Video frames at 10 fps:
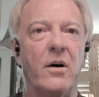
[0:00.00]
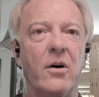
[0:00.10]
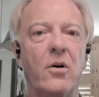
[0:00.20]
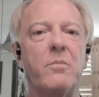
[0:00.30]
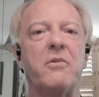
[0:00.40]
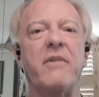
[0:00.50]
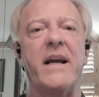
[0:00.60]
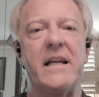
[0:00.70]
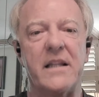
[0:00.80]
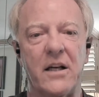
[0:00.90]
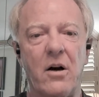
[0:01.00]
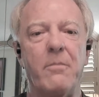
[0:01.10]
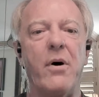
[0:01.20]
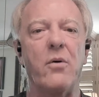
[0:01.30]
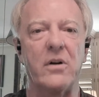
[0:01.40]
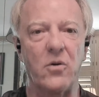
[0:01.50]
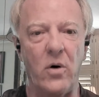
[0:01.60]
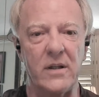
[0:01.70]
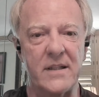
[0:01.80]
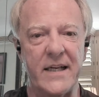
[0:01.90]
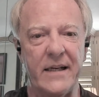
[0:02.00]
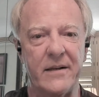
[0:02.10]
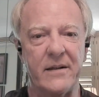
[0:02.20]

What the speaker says: Upgrade the component quality.